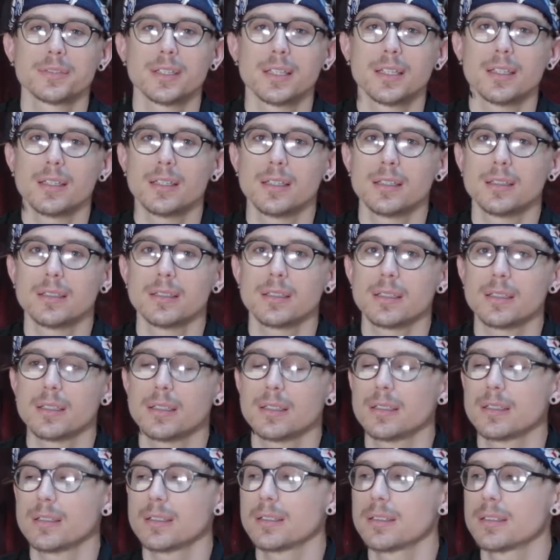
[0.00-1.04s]

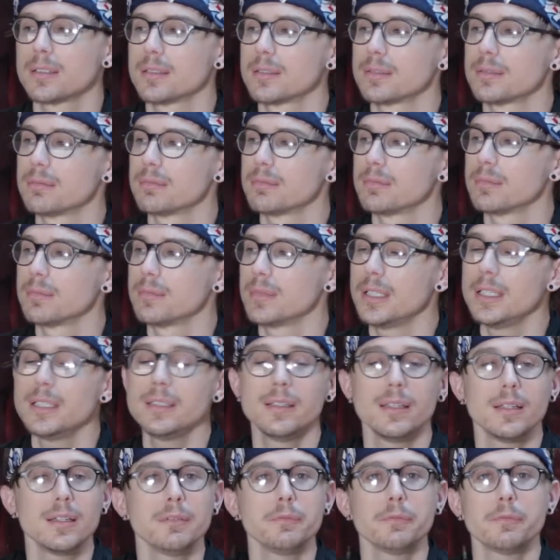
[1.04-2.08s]
And he
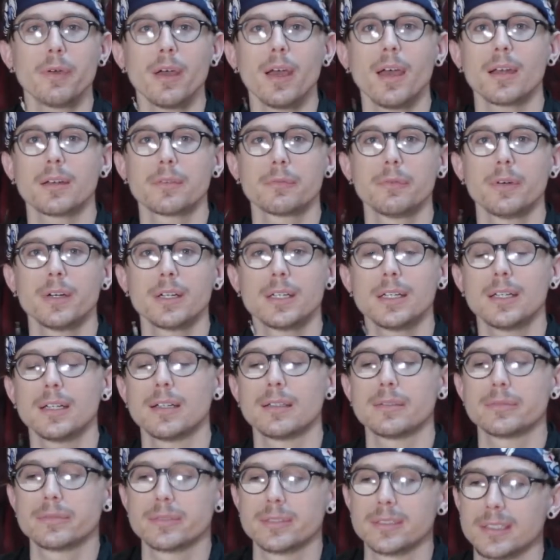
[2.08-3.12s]
did in fact fuck
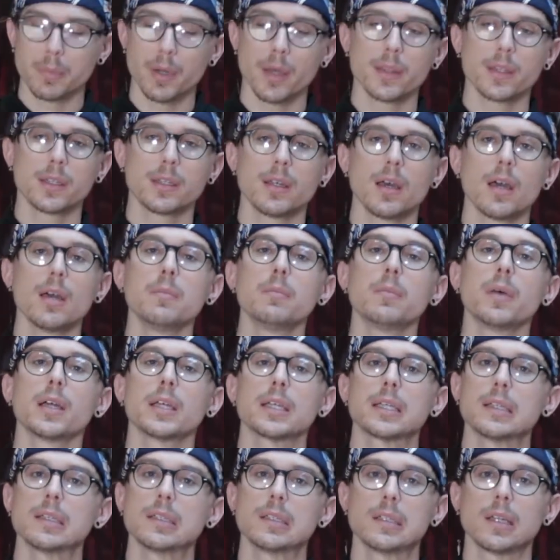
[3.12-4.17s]
off. By the time
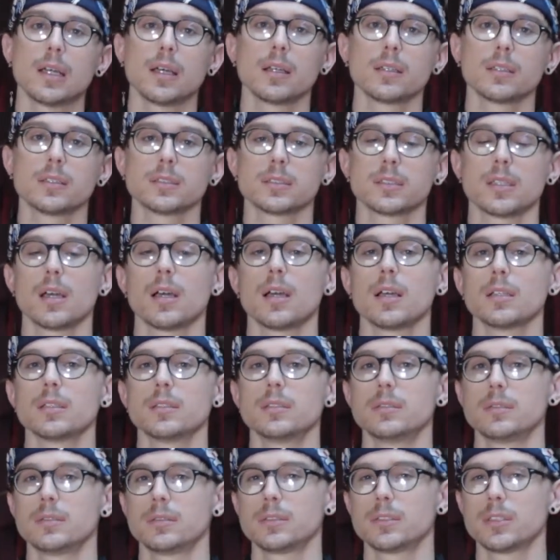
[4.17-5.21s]
Micah and I decide
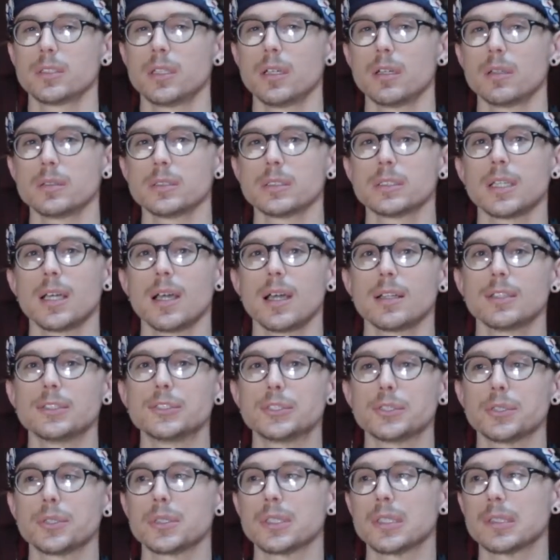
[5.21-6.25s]
to go inside and
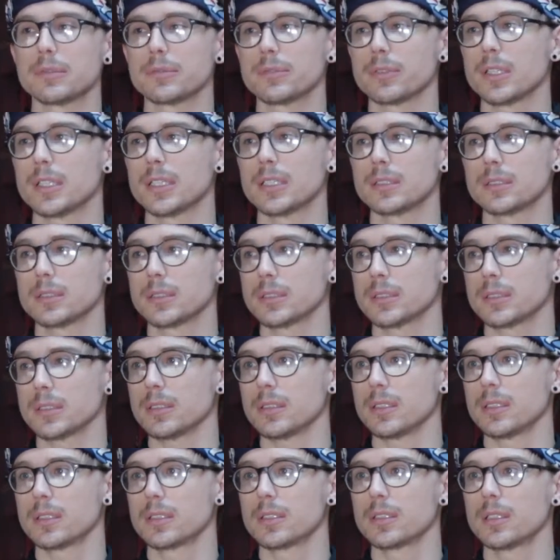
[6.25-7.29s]
join our friends,
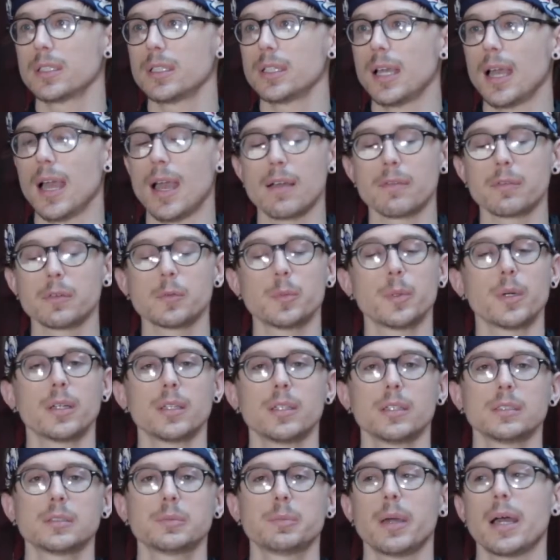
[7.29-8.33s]
literally
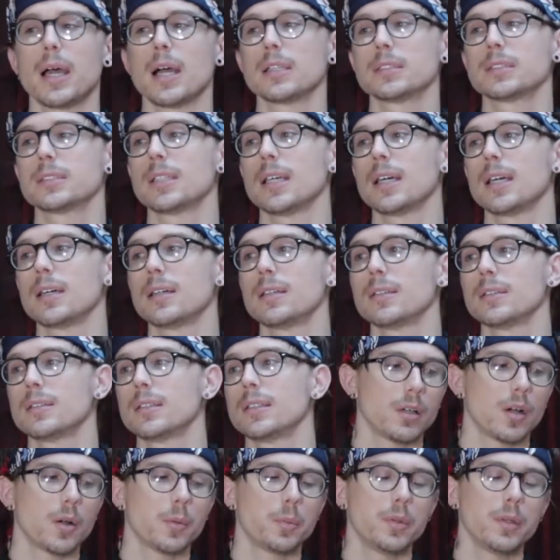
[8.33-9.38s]
everybody is passed out.
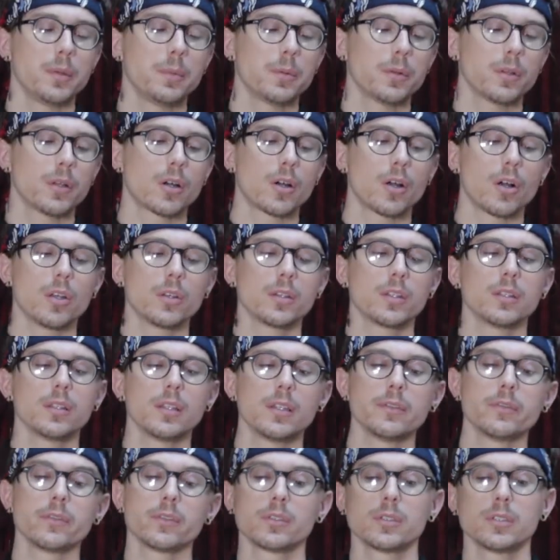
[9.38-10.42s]
Our people are all in the
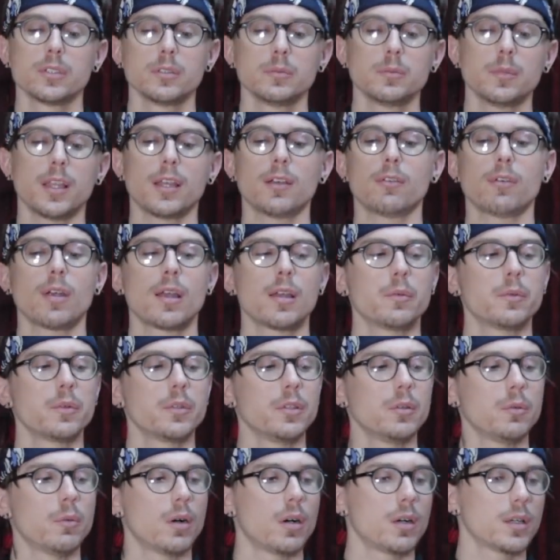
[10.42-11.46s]
living room, like right when
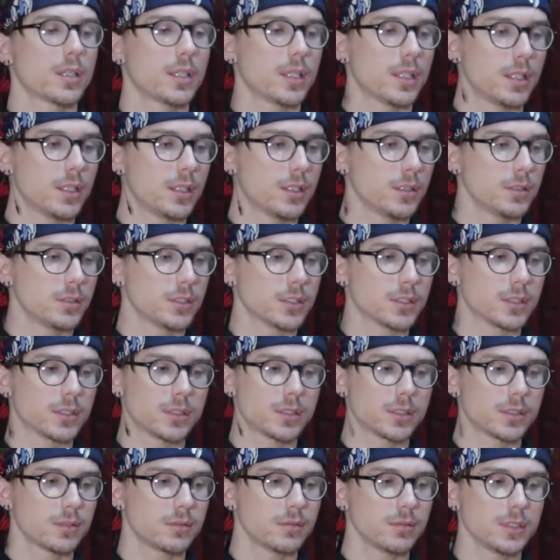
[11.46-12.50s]
you walk in,
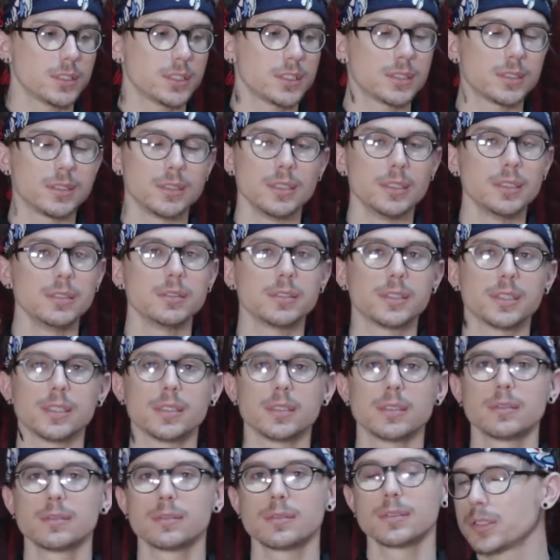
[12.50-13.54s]
just
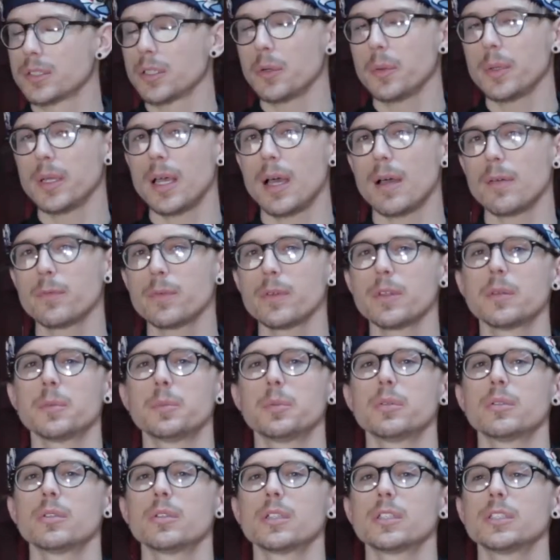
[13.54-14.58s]
snoozing. So we opt for the
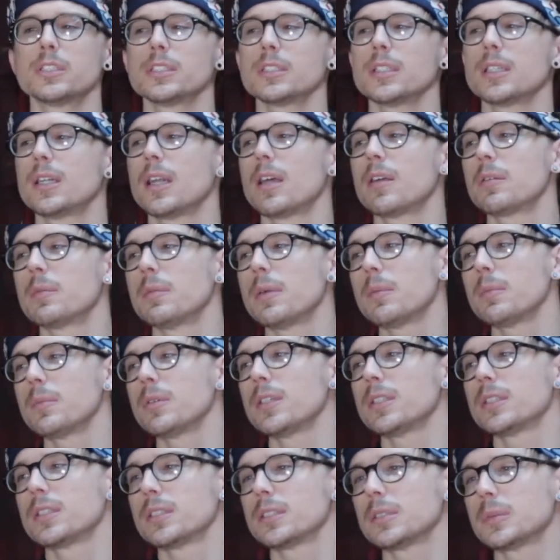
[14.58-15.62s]
porch, and I
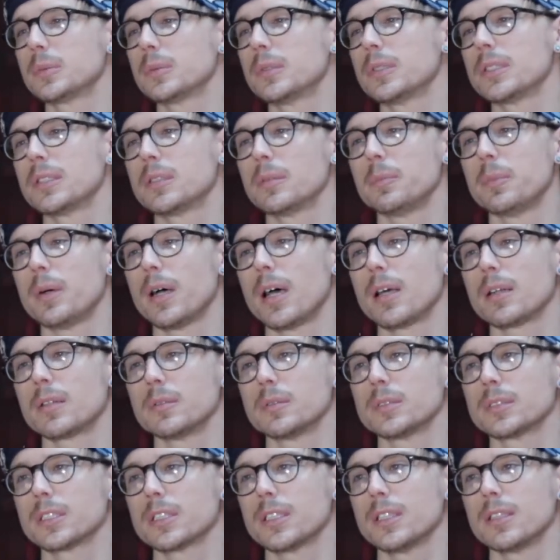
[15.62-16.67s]
remember at this point the
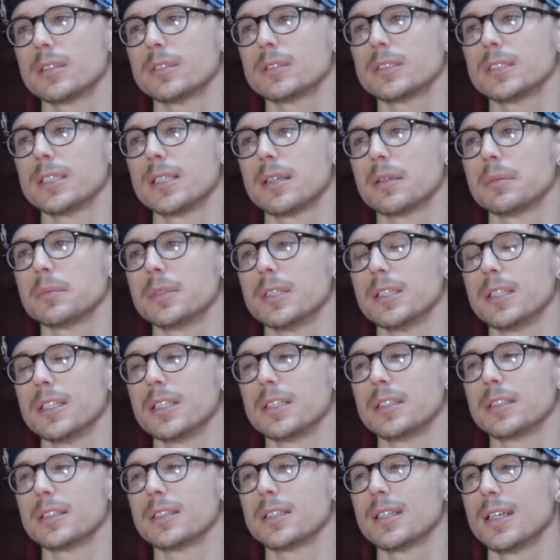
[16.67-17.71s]
bottle was close to
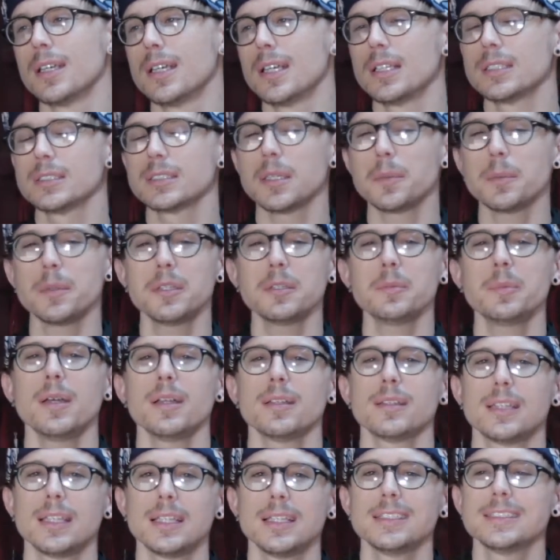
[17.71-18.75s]
empty, and something
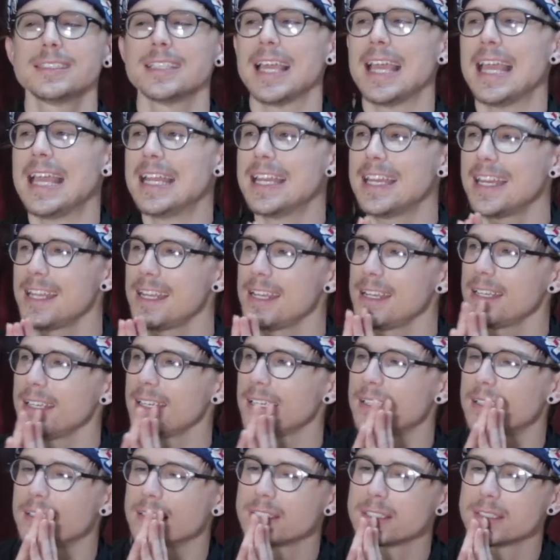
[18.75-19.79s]
about things ending
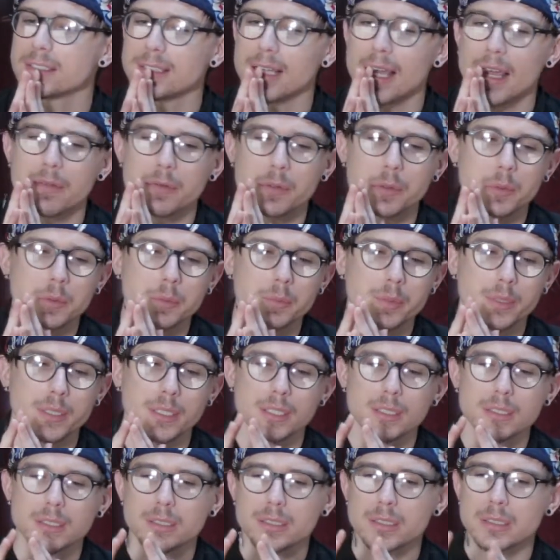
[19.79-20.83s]
and just everyone
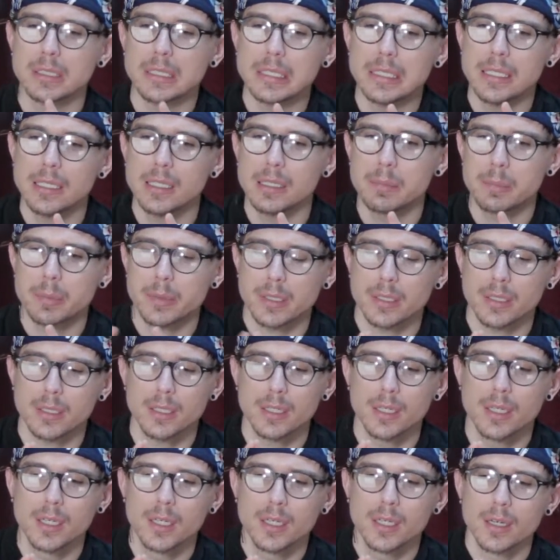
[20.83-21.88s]
being asleep and
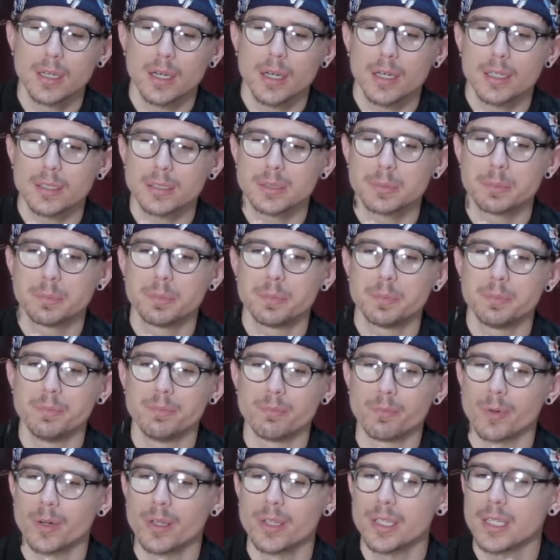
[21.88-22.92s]
us
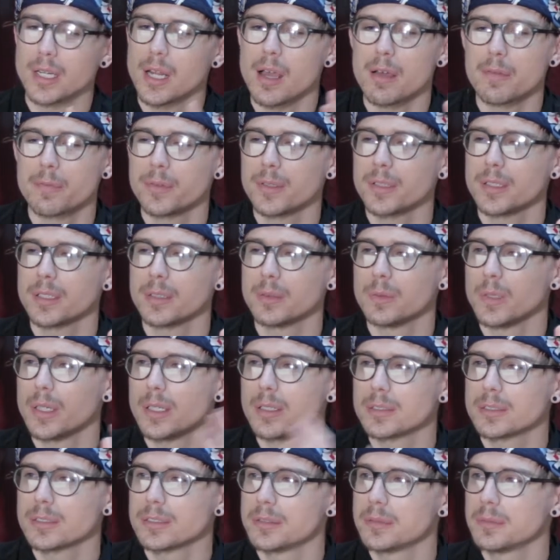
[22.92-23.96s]
really not feeling
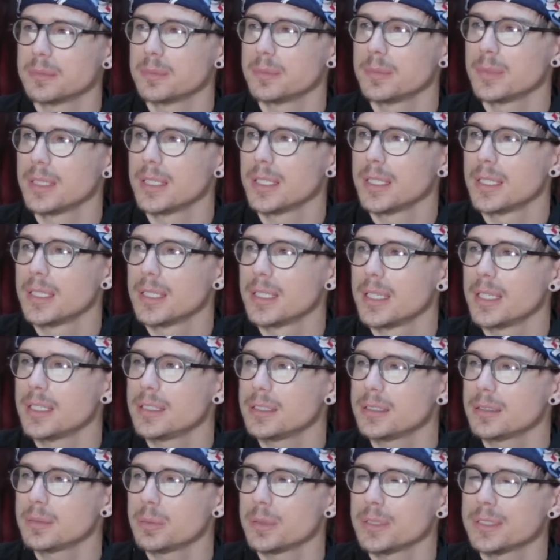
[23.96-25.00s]
welcome, it
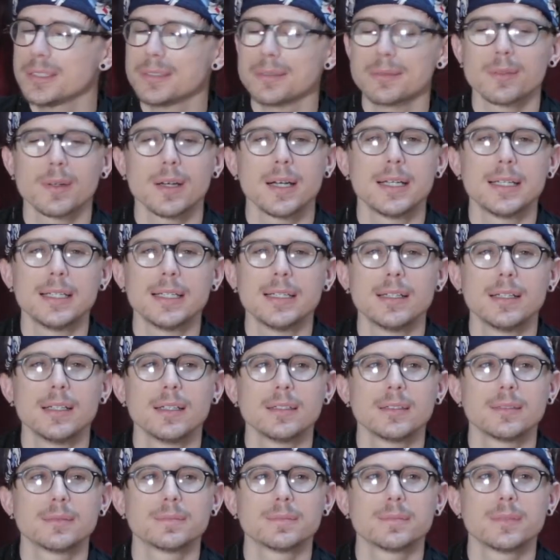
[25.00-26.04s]
just wasn't right.
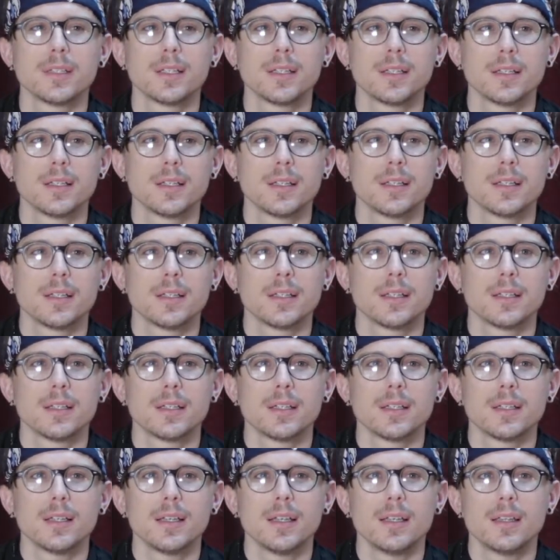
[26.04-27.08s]

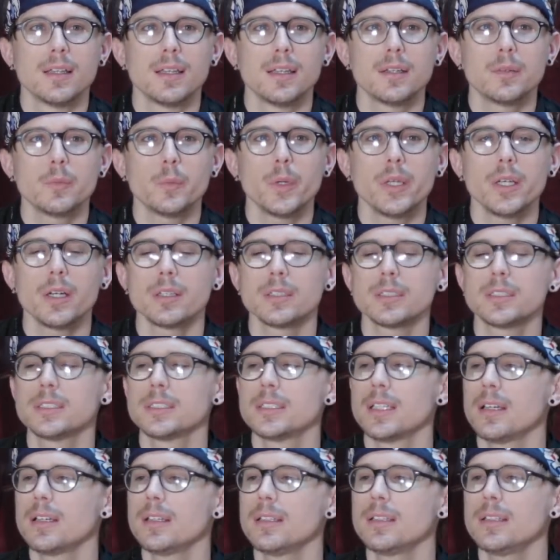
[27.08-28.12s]
And then we are
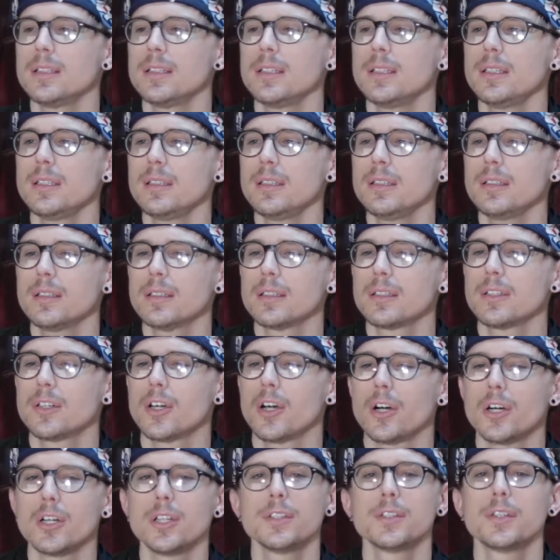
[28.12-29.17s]
suddenly
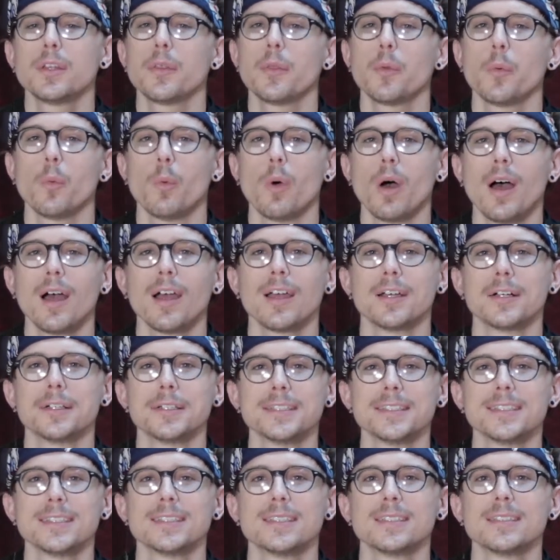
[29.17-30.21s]
called to the
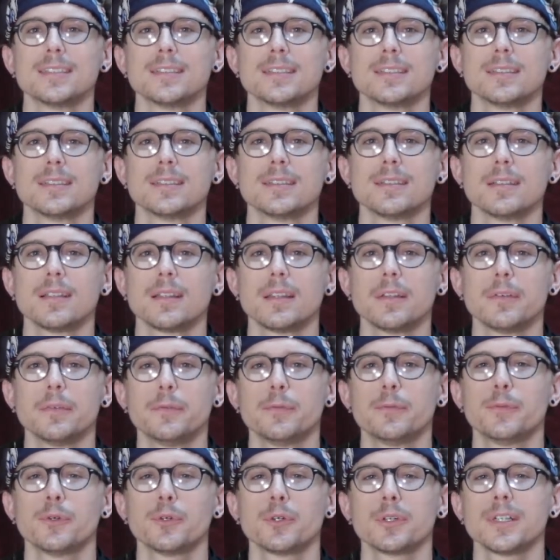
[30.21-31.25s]
wild. The
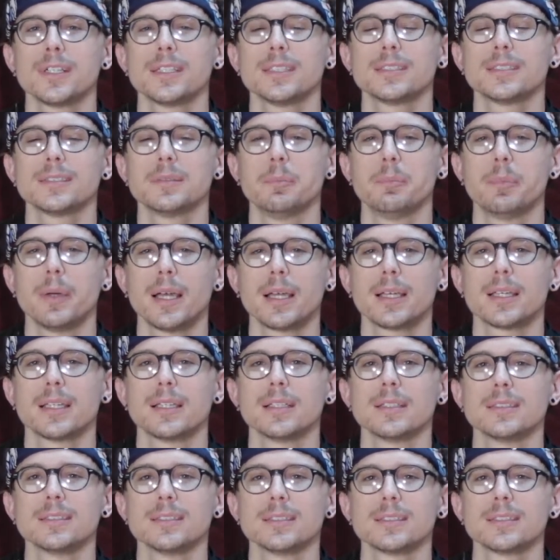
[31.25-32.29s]
forest
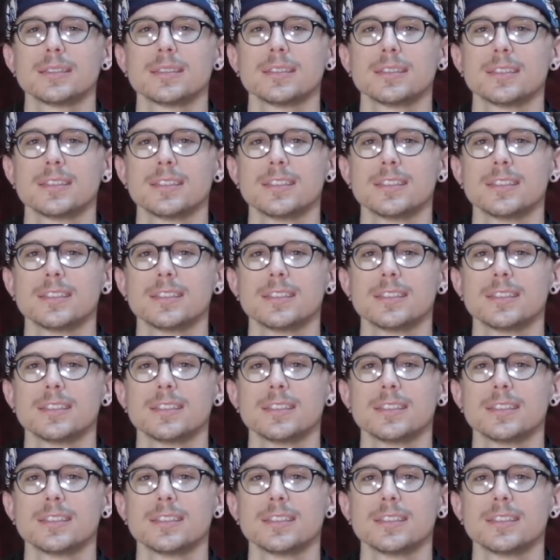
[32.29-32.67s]
beckons.